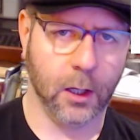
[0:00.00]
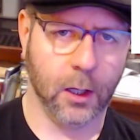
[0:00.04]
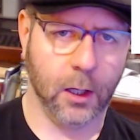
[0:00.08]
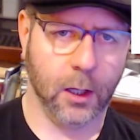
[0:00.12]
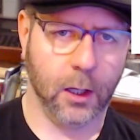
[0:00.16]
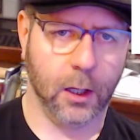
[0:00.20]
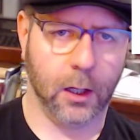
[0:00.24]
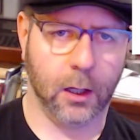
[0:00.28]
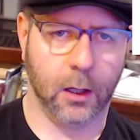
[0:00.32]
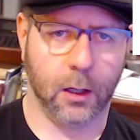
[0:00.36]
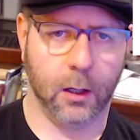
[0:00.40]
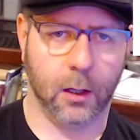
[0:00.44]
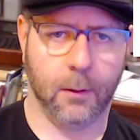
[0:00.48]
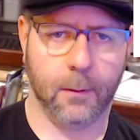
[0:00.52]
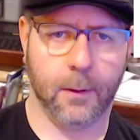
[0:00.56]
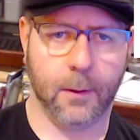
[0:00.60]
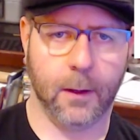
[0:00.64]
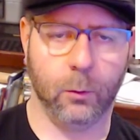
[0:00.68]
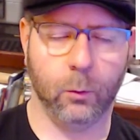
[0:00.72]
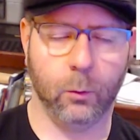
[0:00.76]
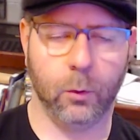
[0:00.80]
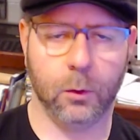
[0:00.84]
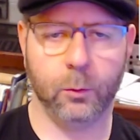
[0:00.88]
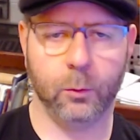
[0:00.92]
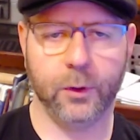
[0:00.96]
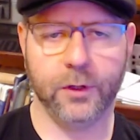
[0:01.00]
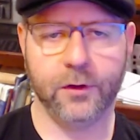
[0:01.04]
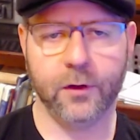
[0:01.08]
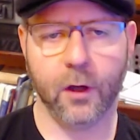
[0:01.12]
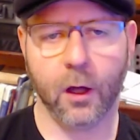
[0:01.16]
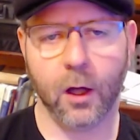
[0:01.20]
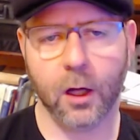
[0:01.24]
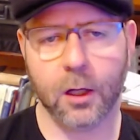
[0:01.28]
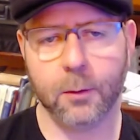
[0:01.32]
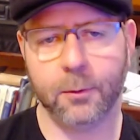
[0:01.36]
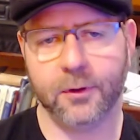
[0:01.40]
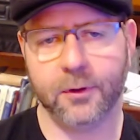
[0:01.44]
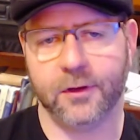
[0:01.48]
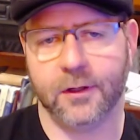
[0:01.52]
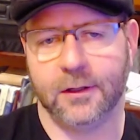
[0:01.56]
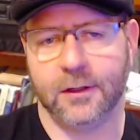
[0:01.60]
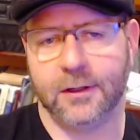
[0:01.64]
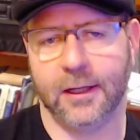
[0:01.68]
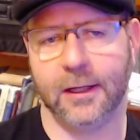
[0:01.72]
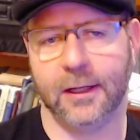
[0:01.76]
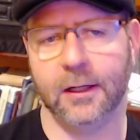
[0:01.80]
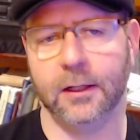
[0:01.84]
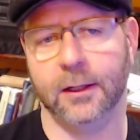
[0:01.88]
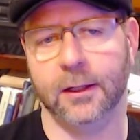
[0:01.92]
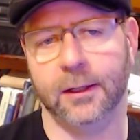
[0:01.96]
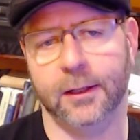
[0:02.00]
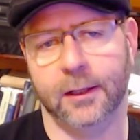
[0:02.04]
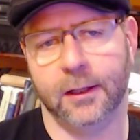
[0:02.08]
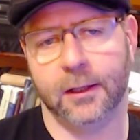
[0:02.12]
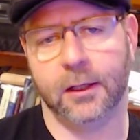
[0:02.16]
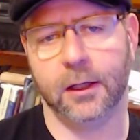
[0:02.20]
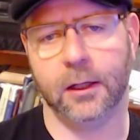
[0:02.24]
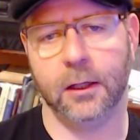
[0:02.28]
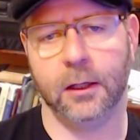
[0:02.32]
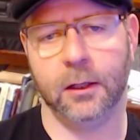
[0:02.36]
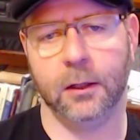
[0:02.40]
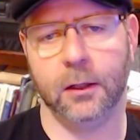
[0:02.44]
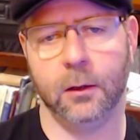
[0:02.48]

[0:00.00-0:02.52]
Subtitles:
and when we talk about the data lake,